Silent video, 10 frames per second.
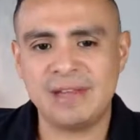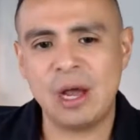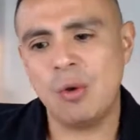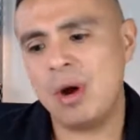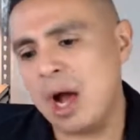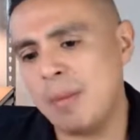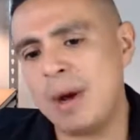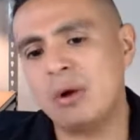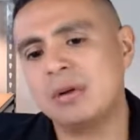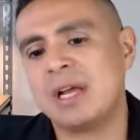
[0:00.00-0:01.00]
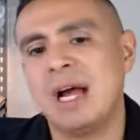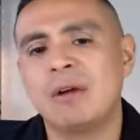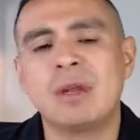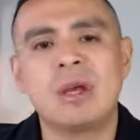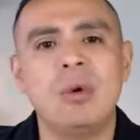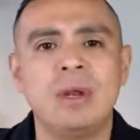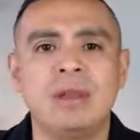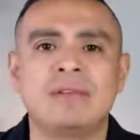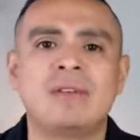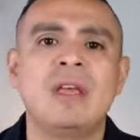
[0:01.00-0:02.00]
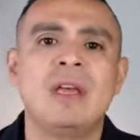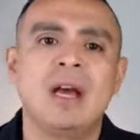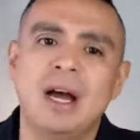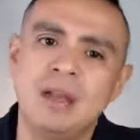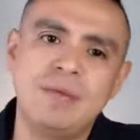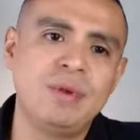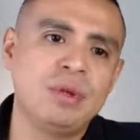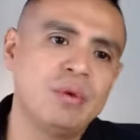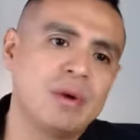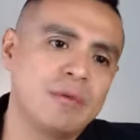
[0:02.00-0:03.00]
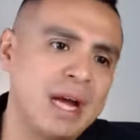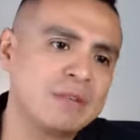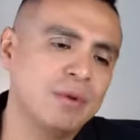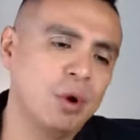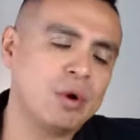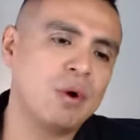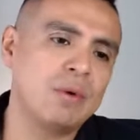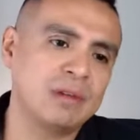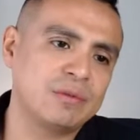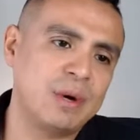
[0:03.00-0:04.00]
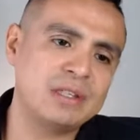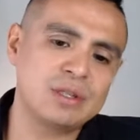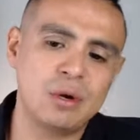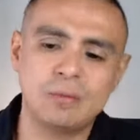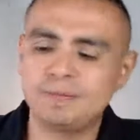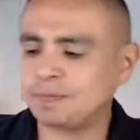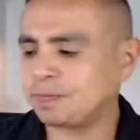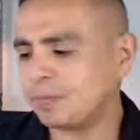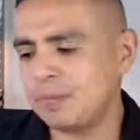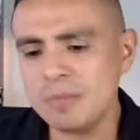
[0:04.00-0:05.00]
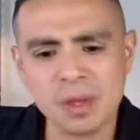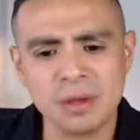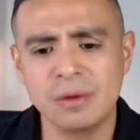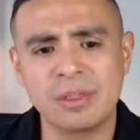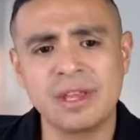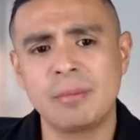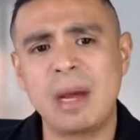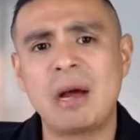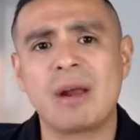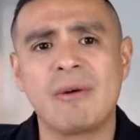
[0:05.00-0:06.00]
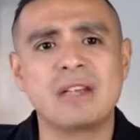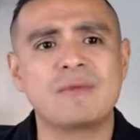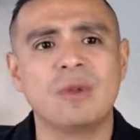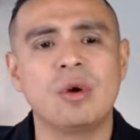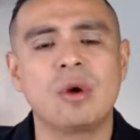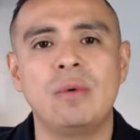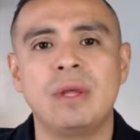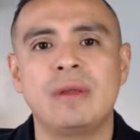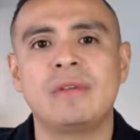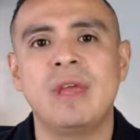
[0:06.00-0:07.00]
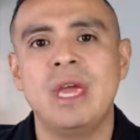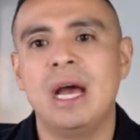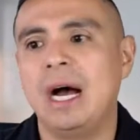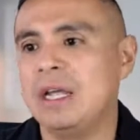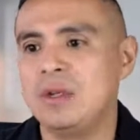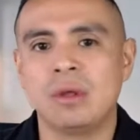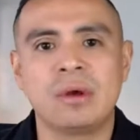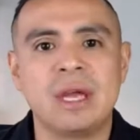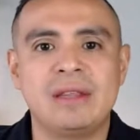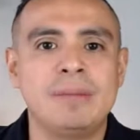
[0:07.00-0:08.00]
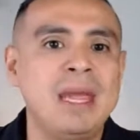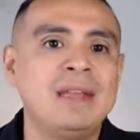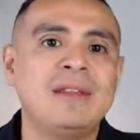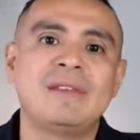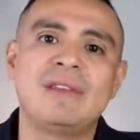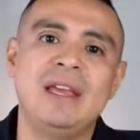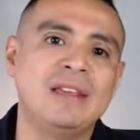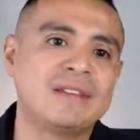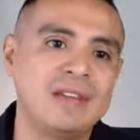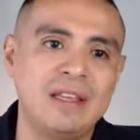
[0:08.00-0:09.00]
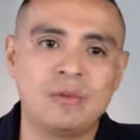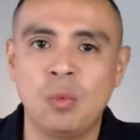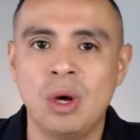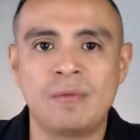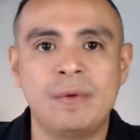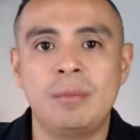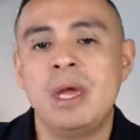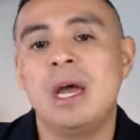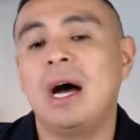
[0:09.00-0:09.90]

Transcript: Now, how about concrete coatings? If you do garage floor coatings, right? So you think about garage floor coatings, you look at the maintenance is one of them.